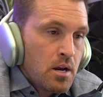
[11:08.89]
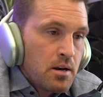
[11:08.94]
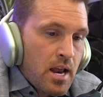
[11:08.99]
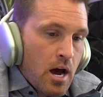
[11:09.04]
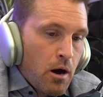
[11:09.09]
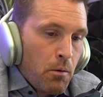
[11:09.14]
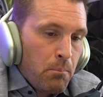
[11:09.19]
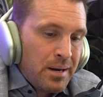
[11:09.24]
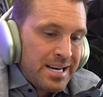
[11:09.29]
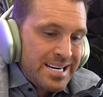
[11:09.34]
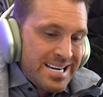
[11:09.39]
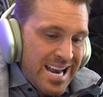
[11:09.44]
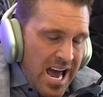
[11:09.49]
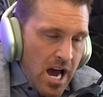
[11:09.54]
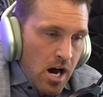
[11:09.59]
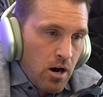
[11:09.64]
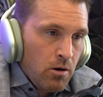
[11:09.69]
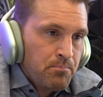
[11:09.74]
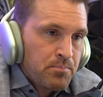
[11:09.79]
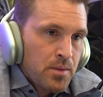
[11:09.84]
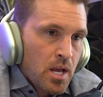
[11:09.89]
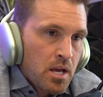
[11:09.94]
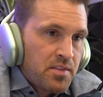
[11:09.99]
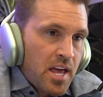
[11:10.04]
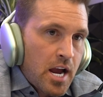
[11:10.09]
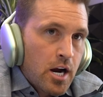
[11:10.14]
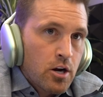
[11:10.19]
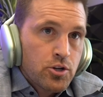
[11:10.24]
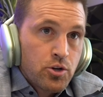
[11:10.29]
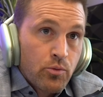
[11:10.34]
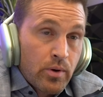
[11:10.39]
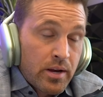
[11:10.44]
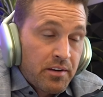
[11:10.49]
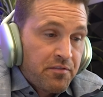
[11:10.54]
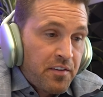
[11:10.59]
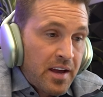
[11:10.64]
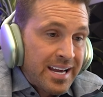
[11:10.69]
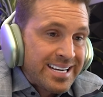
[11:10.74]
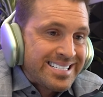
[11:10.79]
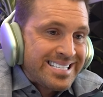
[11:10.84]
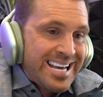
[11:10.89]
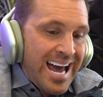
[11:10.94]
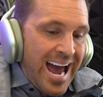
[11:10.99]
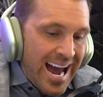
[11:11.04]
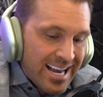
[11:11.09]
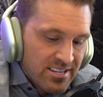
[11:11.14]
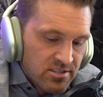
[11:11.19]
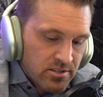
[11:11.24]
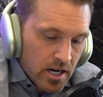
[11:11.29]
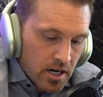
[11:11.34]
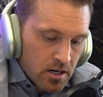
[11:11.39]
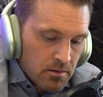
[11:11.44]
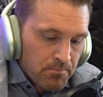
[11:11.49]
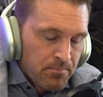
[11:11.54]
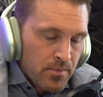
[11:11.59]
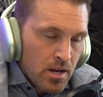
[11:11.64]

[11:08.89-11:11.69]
Now, but now they are doing fantastic.